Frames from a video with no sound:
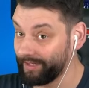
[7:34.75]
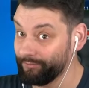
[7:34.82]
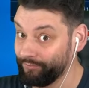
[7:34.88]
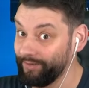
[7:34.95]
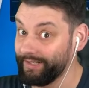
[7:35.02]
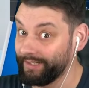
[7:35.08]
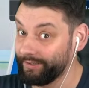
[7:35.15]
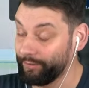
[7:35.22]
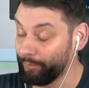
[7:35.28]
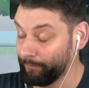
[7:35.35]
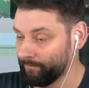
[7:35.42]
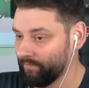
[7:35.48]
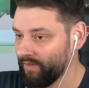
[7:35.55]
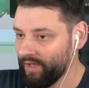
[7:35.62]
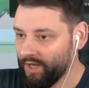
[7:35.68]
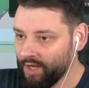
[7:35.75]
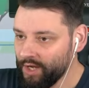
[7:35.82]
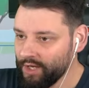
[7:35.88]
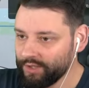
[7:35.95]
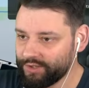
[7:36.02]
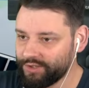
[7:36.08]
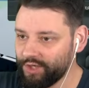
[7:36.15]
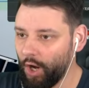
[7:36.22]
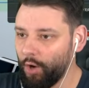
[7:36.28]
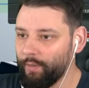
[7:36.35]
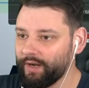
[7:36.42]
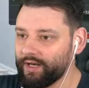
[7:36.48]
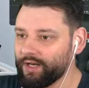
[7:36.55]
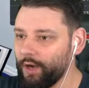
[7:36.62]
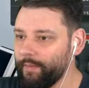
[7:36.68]
I really do. So
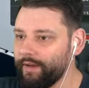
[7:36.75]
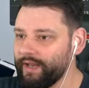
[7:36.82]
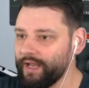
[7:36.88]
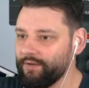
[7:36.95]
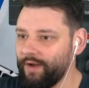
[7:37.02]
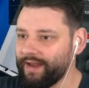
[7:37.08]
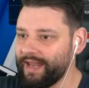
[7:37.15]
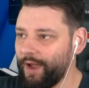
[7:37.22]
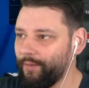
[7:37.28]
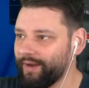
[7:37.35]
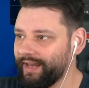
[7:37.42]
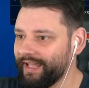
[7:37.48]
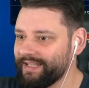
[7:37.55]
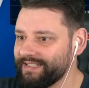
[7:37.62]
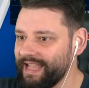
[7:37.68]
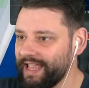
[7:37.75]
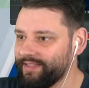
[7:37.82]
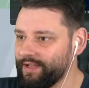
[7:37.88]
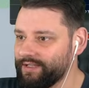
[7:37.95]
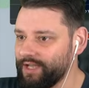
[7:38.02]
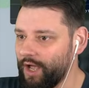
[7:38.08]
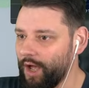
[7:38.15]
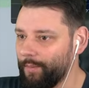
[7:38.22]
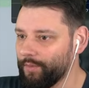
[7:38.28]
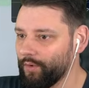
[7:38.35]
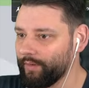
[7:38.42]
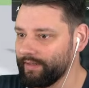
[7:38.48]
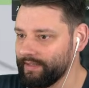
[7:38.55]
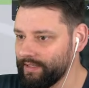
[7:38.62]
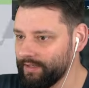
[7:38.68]
we're going to come in here right now. We're going to extend the
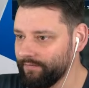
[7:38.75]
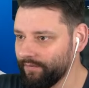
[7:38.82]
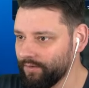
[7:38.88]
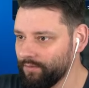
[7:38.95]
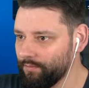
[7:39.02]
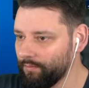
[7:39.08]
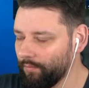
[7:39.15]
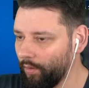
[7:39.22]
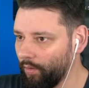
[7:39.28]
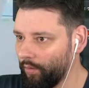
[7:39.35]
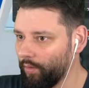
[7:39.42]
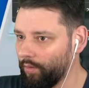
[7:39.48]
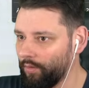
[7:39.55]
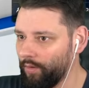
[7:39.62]
terminal even more.